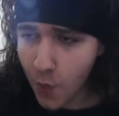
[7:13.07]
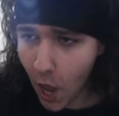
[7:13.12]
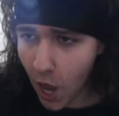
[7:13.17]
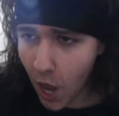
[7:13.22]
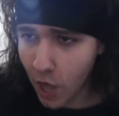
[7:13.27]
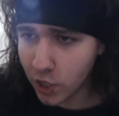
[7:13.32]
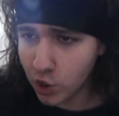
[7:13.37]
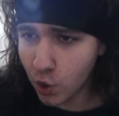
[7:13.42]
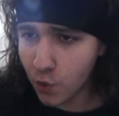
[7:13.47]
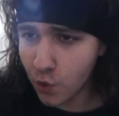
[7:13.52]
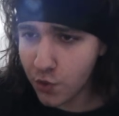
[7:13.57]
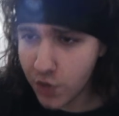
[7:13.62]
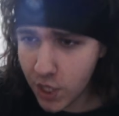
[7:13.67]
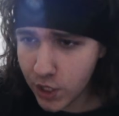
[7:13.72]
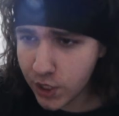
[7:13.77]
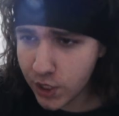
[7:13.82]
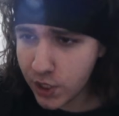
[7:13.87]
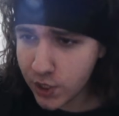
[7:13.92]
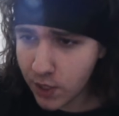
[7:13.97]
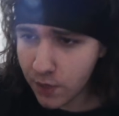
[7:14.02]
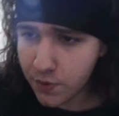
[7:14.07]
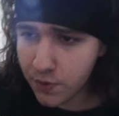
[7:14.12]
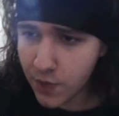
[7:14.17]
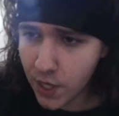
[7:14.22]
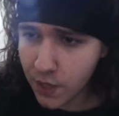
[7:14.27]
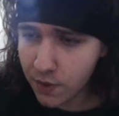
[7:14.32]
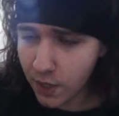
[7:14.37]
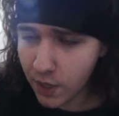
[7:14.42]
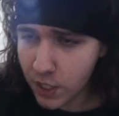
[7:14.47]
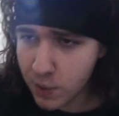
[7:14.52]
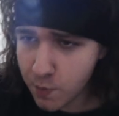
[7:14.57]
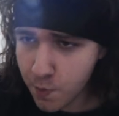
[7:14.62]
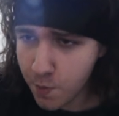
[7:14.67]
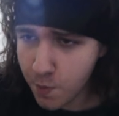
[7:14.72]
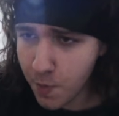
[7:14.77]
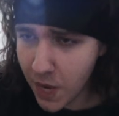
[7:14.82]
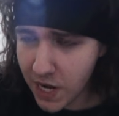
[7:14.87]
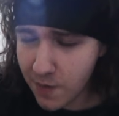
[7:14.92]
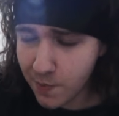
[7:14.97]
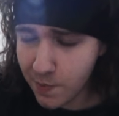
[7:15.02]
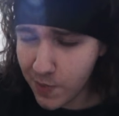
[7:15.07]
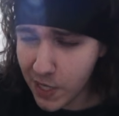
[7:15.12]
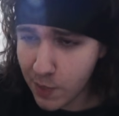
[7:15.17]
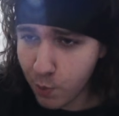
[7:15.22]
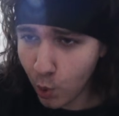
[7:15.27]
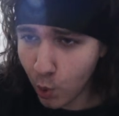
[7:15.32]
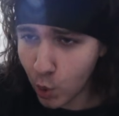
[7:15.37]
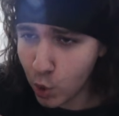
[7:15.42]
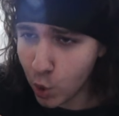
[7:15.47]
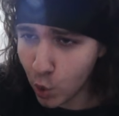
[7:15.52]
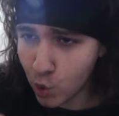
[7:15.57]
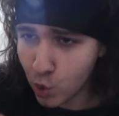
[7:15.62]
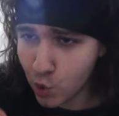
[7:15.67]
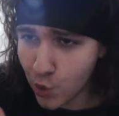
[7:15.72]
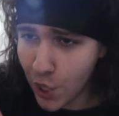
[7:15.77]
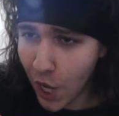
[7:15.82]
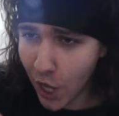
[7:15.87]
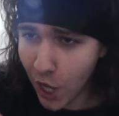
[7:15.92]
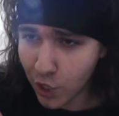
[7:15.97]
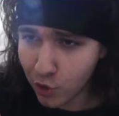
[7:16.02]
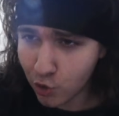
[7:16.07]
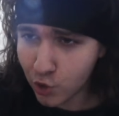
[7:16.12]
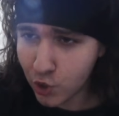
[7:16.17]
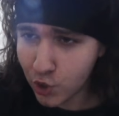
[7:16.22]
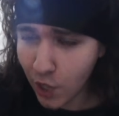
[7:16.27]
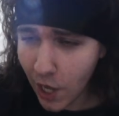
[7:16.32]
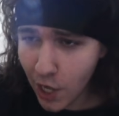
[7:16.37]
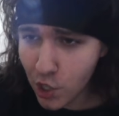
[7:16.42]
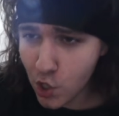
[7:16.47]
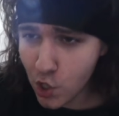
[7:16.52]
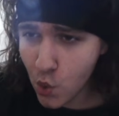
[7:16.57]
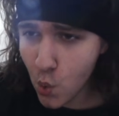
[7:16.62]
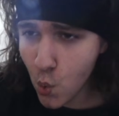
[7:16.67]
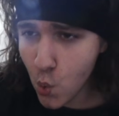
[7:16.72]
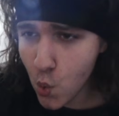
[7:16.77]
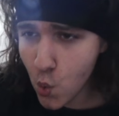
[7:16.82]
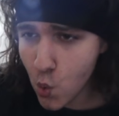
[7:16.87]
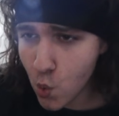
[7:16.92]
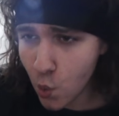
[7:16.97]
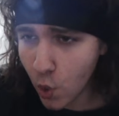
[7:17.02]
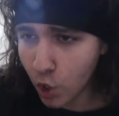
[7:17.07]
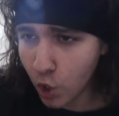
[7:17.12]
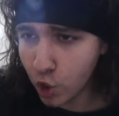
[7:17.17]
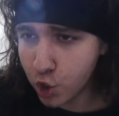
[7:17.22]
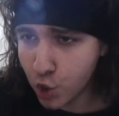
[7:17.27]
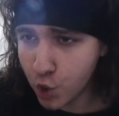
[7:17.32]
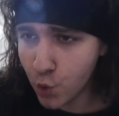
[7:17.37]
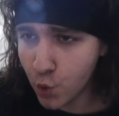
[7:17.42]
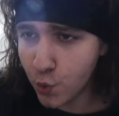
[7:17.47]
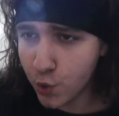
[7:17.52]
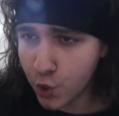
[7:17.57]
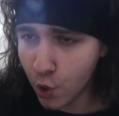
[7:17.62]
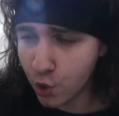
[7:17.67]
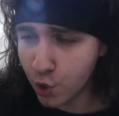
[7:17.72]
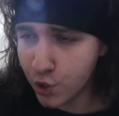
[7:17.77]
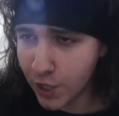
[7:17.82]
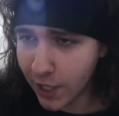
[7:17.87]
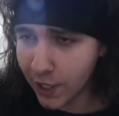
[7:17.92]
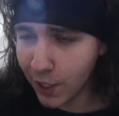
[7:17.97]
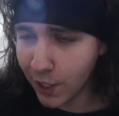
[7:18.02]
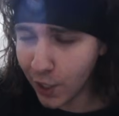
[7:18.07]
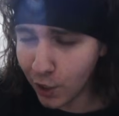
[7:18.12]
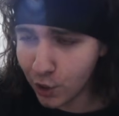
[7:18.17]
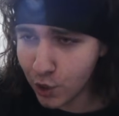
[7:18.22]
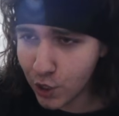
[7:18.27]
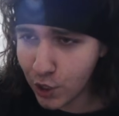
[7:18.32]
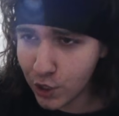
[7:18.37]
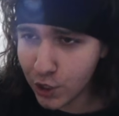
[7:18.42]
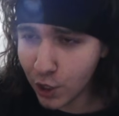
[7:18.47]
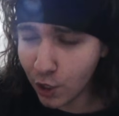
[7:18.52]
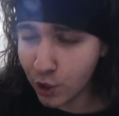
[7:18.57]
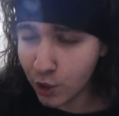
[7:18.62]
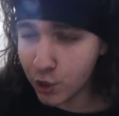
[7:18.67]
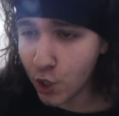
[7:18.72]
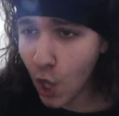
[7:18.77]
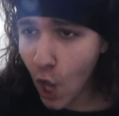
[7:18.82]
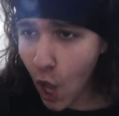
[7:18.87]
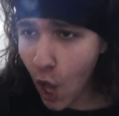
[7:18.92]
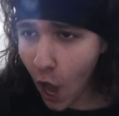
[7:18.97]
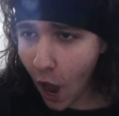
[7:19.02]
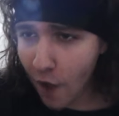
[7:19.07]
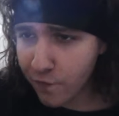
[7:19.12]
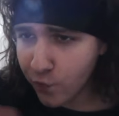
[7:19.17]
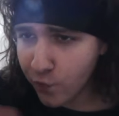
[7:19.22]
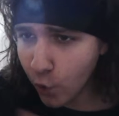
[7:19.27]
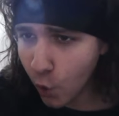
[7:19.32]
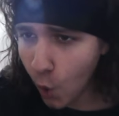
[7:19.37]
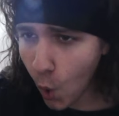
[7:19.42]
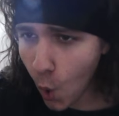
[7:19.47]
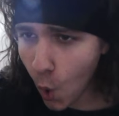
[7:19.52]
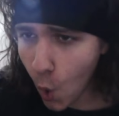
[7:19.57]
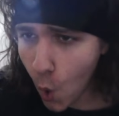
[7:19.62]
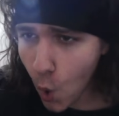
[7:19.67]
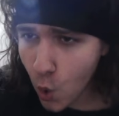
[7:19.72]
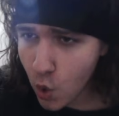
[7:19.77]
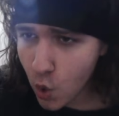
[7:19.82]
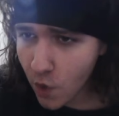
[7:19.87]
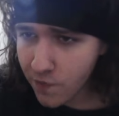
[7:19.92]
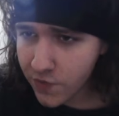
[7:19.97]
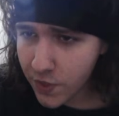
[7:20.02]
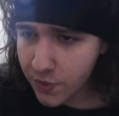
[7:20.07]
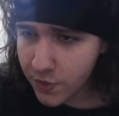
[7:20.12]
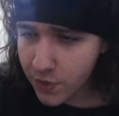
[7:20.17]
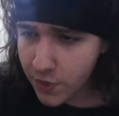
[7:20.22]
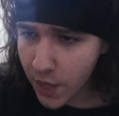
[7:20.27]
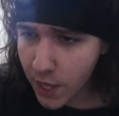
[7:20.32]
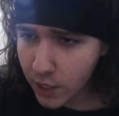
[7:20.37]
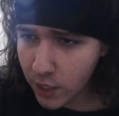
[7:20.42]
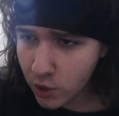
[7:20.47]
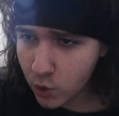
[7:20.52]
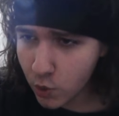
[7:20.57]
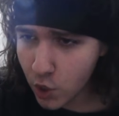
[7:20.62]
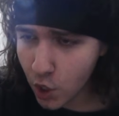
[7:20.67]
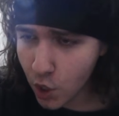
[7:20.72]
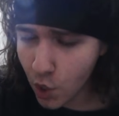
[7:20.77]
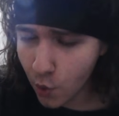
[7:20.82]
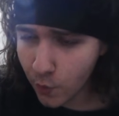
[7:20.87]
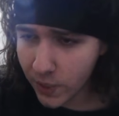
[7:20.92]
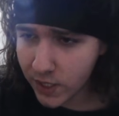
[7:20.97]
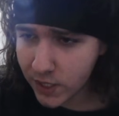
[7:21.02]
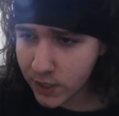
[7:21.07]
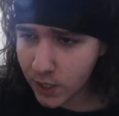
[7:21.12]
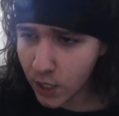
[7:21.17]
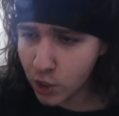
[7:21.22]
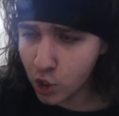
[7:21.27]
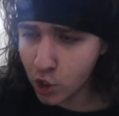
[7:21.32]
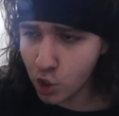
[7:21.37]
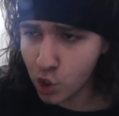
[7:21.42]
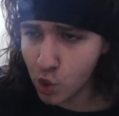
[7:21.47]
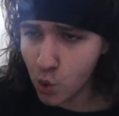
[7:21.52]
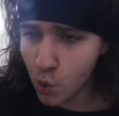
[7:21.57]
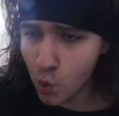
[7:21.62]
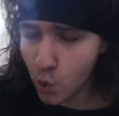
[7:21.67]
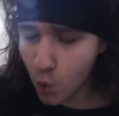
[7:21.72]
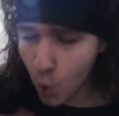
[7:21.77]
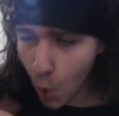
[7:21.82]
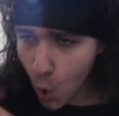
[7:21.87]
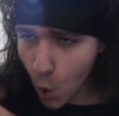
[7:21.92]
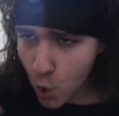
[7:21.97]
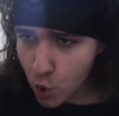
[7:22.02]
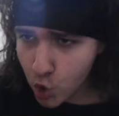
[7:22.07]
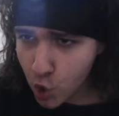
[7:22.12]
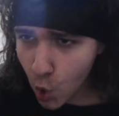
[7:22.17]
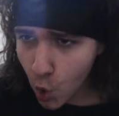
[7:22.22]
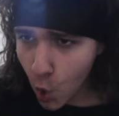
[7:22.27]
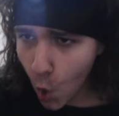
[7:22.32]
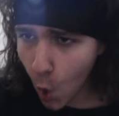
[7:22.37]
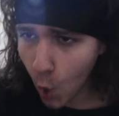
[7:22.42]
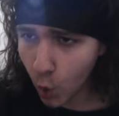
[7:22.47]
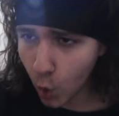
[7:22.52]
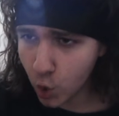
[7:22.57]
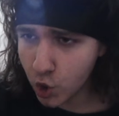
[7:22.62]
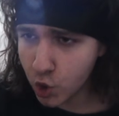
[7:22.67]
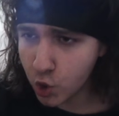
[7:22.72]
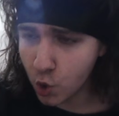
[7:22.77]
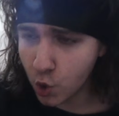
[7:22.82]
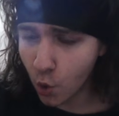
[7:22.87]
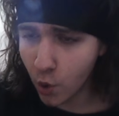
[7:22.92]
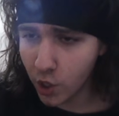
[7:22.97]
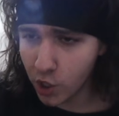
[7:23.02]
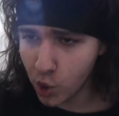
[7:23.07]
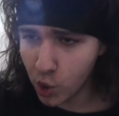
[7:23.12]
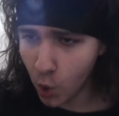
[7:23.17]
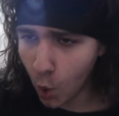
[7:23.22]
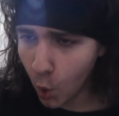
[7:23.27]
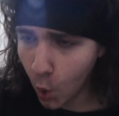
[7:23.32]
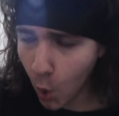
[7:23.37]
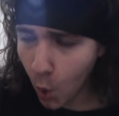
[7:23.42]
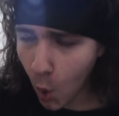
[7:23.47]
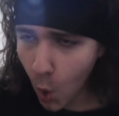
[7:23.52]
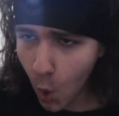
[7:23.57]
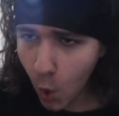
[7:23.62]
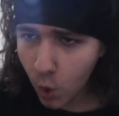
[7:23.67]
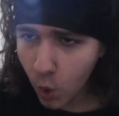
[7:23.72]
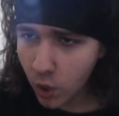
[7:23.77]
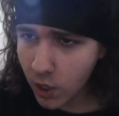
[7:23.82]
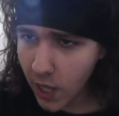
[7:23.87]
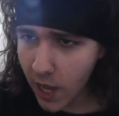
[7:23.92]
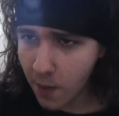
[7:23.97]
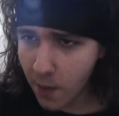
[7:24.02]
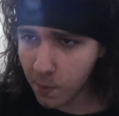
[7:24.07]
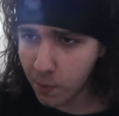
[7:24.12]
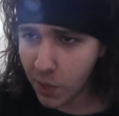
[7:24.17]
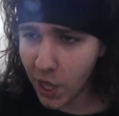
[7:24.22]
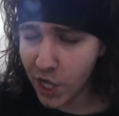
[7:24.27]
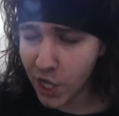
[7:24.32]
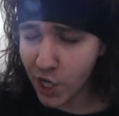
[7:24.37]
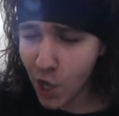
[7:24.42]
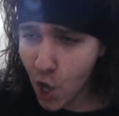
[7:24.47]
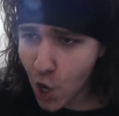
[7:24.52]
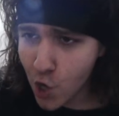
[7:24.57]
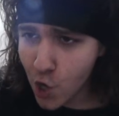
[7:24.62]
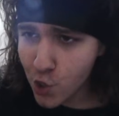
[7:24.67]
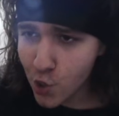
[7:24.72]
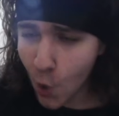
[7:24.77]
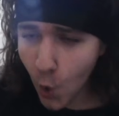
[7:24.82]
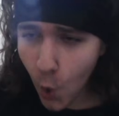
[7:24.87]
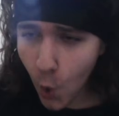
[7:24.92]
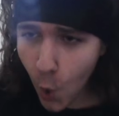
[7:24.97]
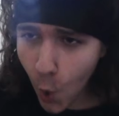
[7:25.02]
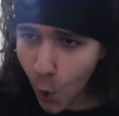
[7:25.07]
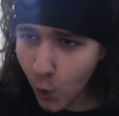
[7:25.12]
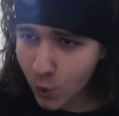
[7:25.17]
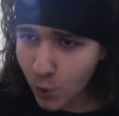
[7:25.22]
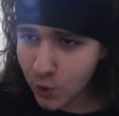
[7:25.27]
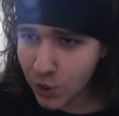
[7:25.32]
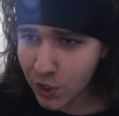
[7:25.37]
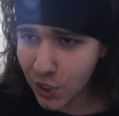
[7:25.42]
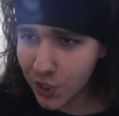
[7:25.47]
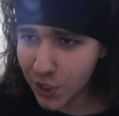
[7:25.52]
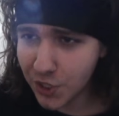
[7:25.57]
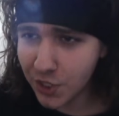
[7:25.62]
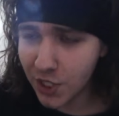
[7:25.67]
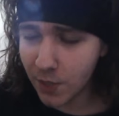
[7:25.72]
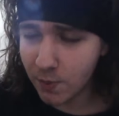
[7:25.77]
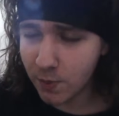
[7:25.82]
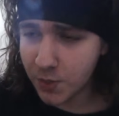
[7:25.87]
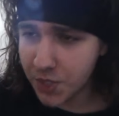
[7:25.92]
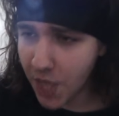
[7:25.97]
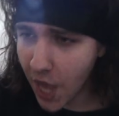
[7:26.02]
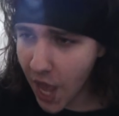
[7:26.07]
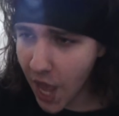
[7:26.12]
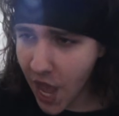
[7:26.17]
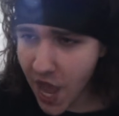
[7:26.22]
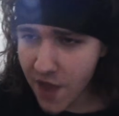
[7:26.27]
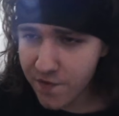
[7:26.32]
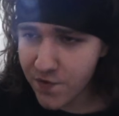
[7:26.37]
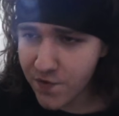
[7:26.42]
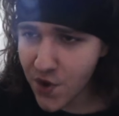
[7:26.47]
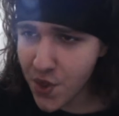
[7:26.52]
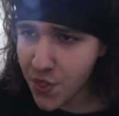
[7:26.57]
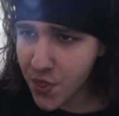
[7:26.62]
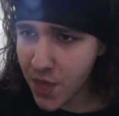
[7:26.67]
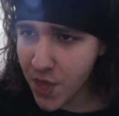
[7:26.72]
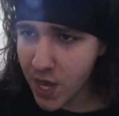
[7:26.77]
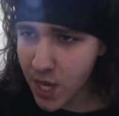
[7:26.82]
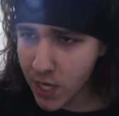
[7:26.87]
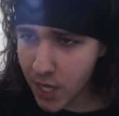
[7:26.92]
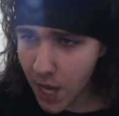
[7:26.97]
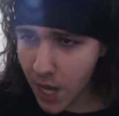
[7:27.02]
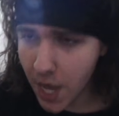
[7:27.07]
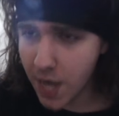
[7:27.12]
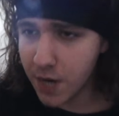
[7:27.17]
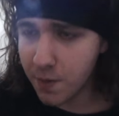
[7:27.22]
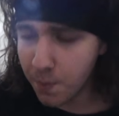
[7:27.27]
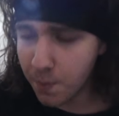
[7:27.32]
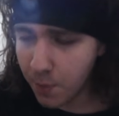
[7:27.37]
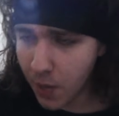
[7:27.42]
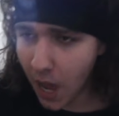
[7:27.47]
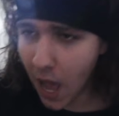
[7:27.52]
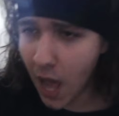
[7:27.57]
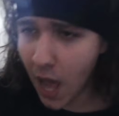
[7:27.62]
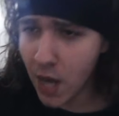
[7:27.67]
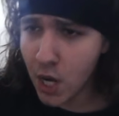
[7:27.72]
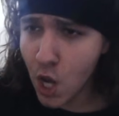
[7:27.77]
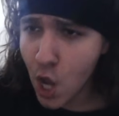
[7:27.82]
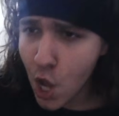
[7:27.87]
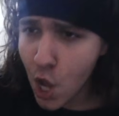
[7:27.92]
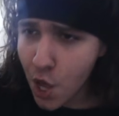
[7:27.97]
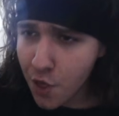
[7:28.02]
So this is the thing that many people don't really understand. You will choose your technical details after all of the things we stated. You wrote your whole story, your whole gameplay, your whole systems, everything in plan.